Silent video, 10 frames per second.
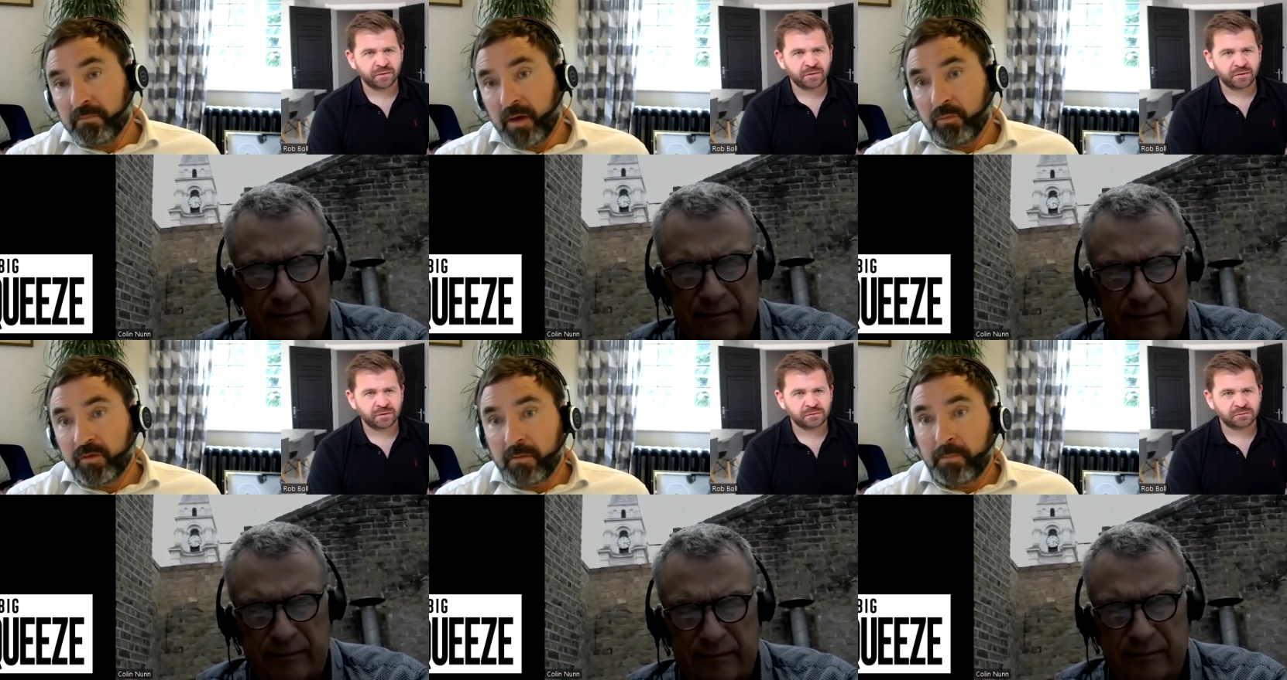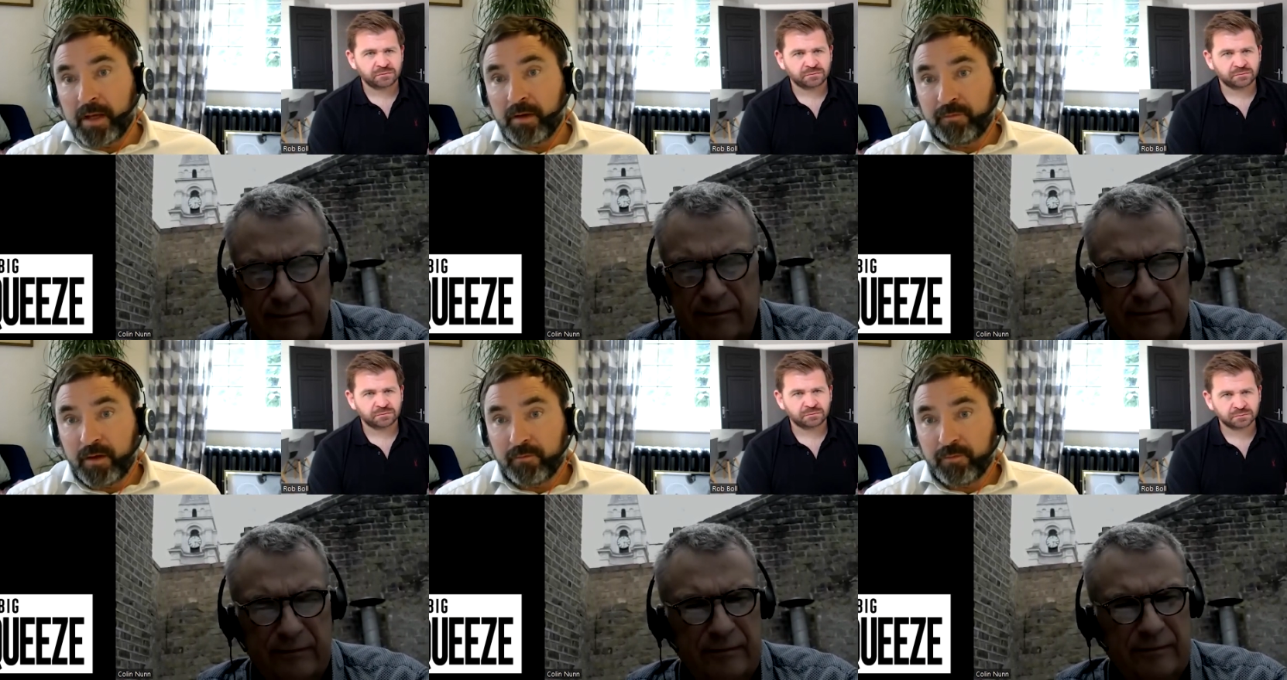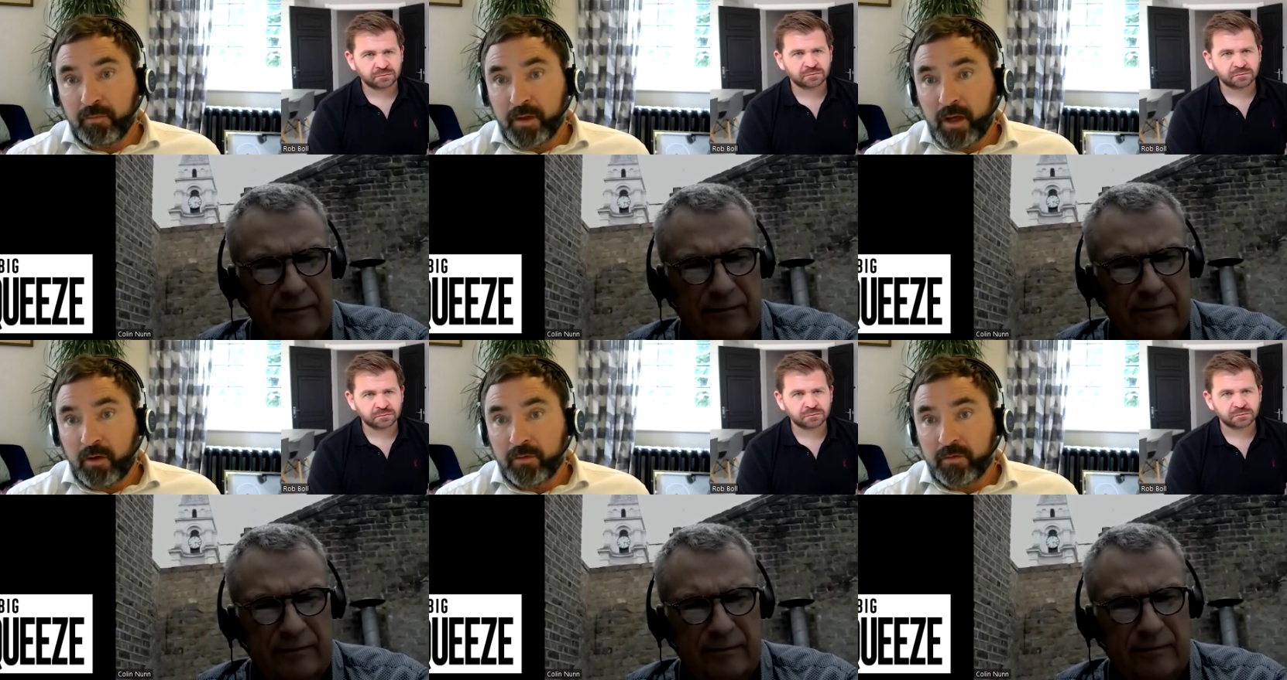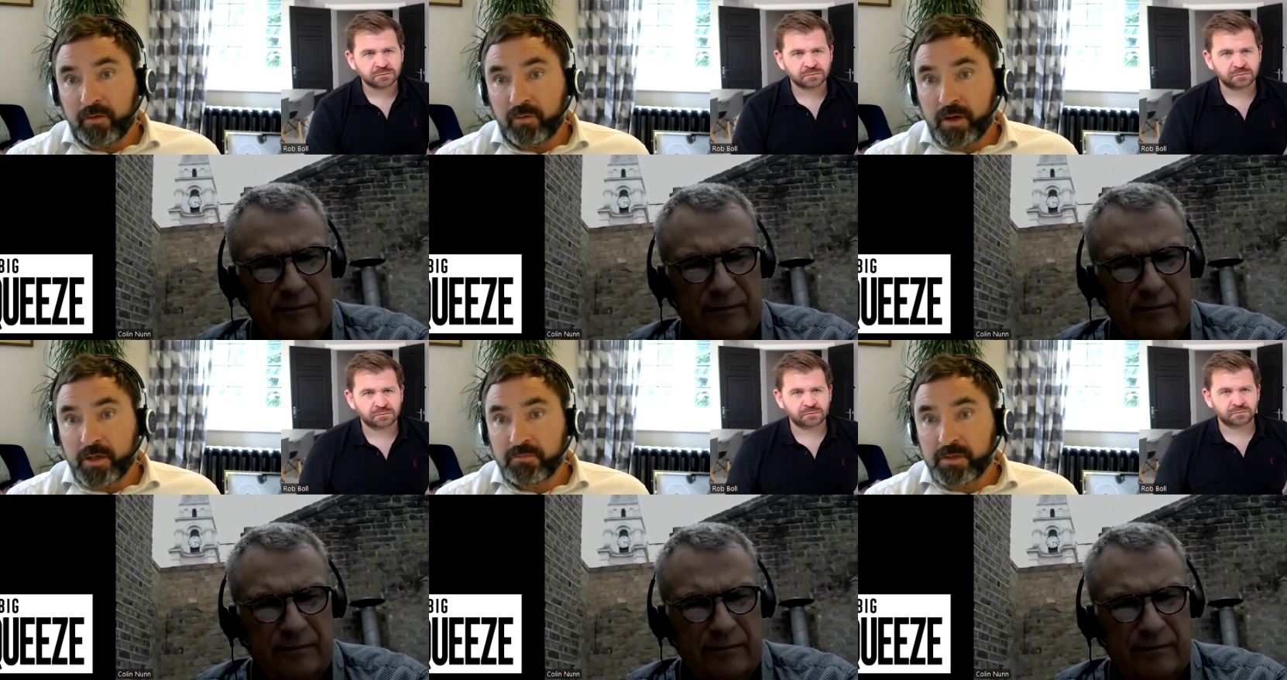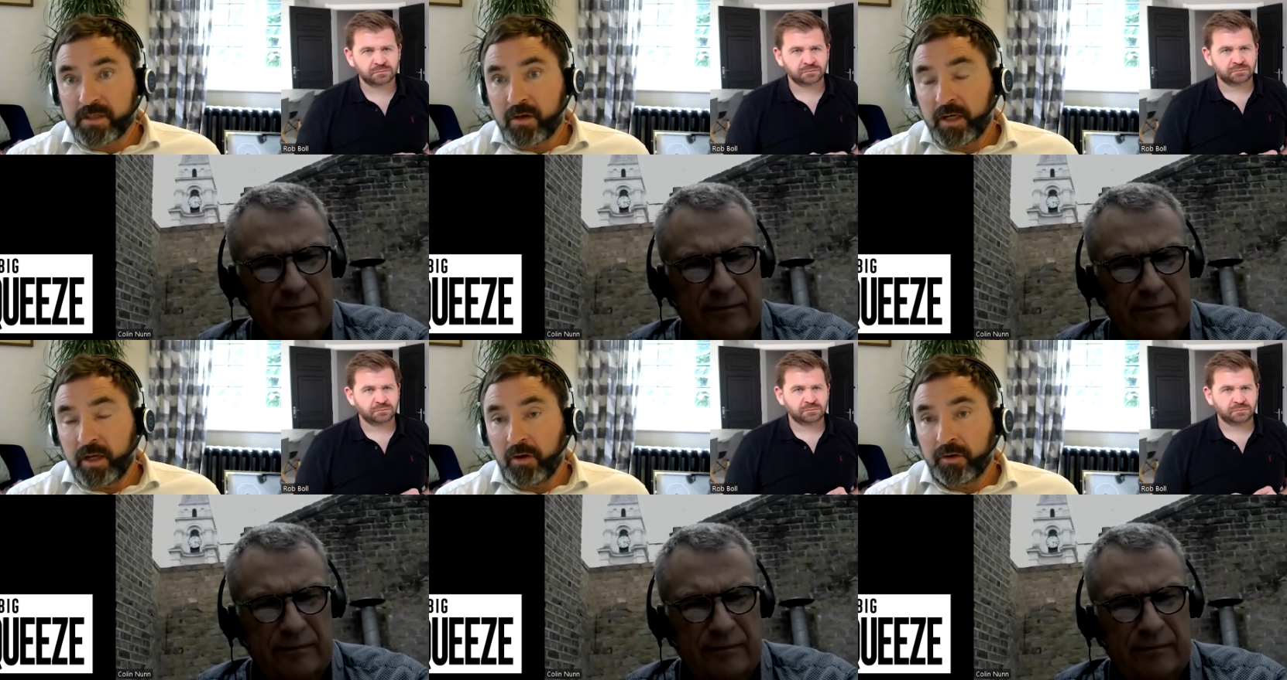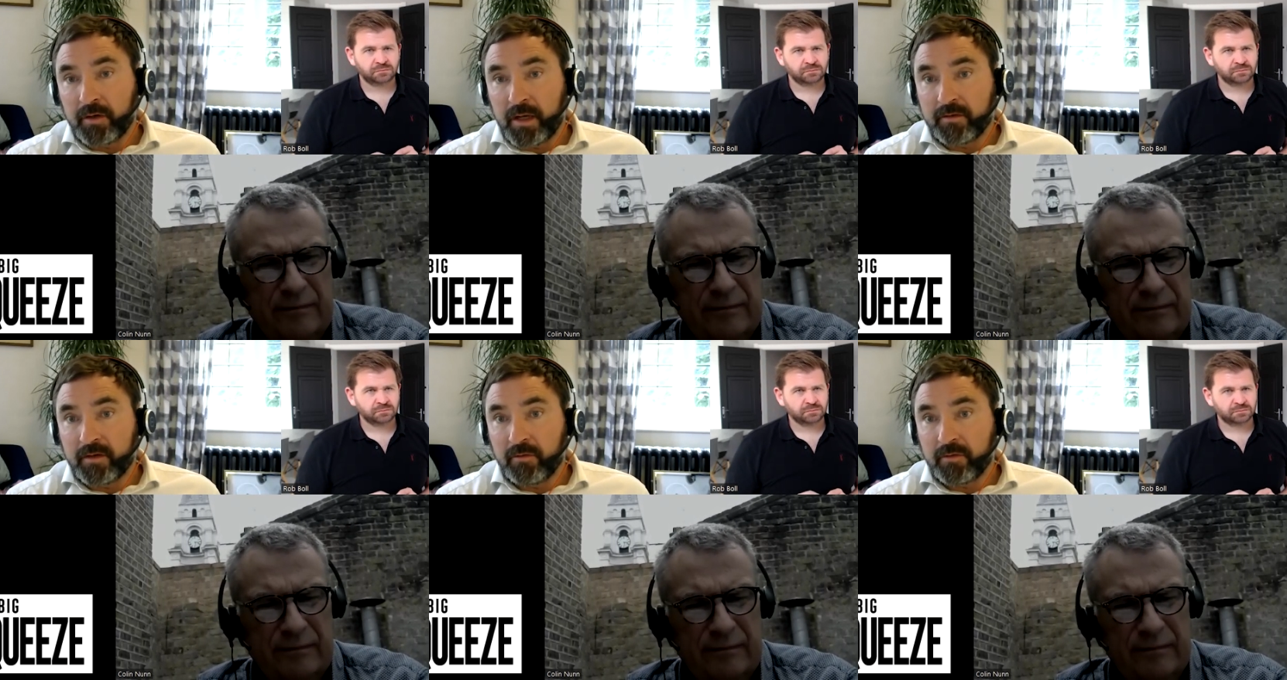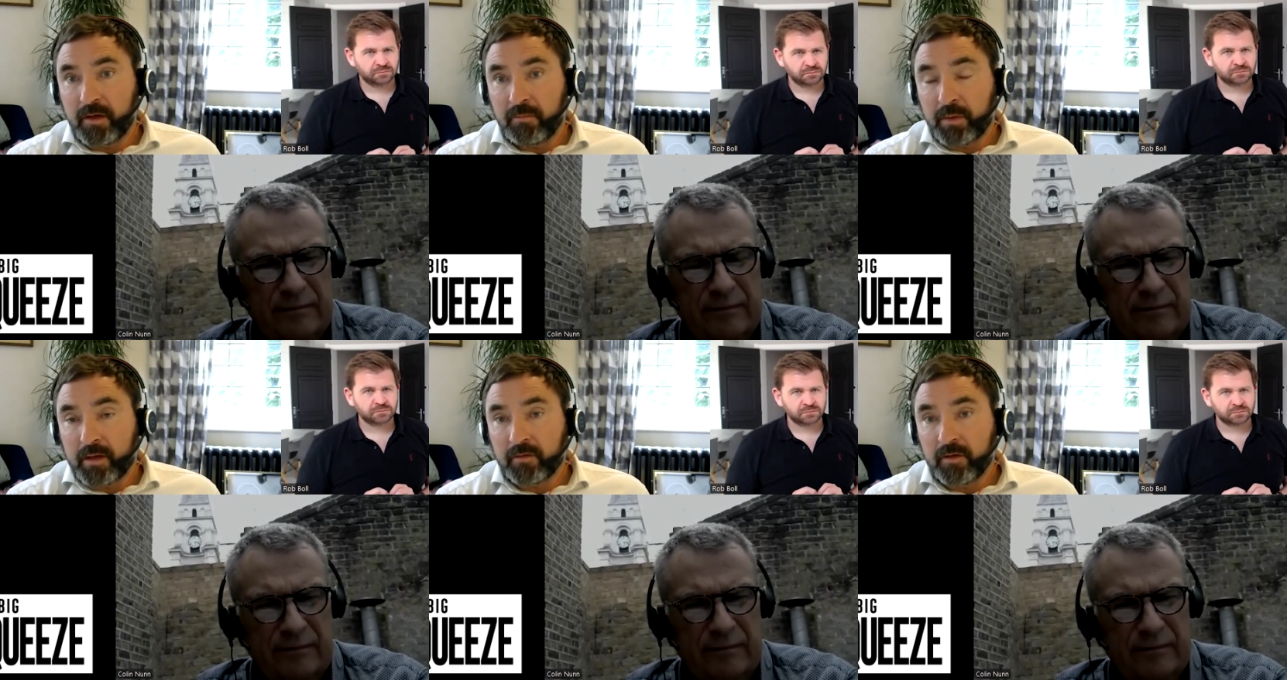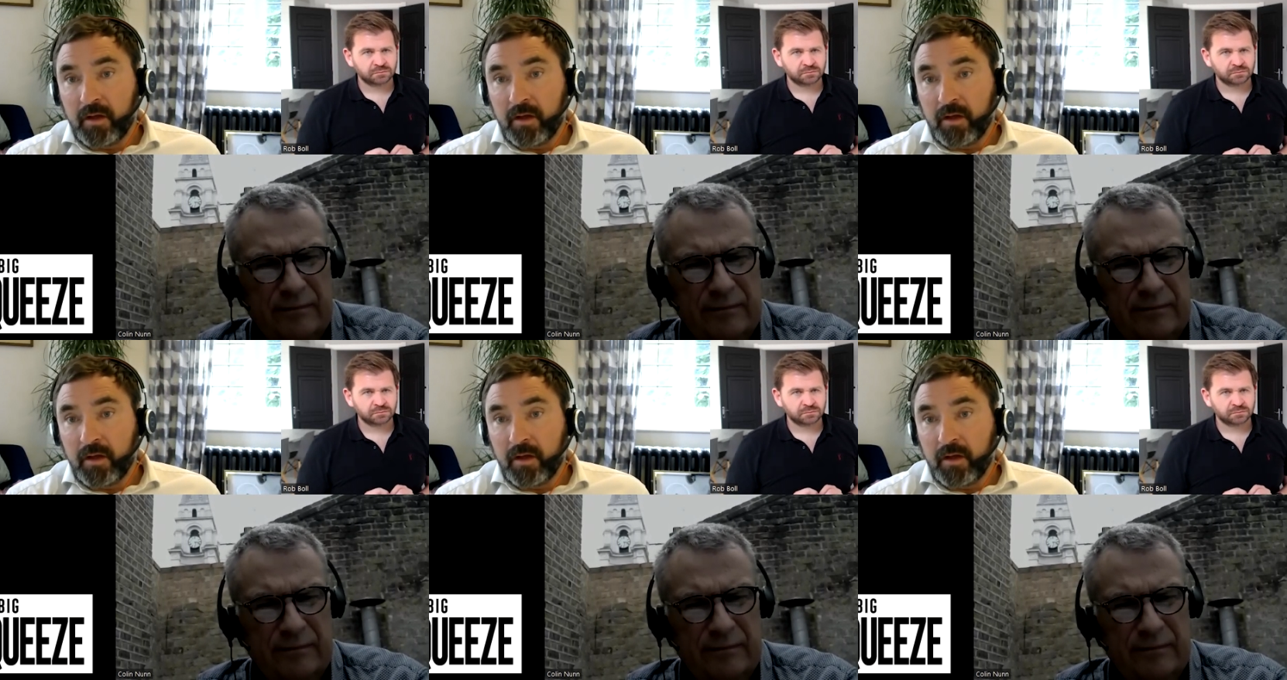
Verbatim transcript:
Speaker 1: I would say benefit from the current situation, but certainly aren't it seriously impacted.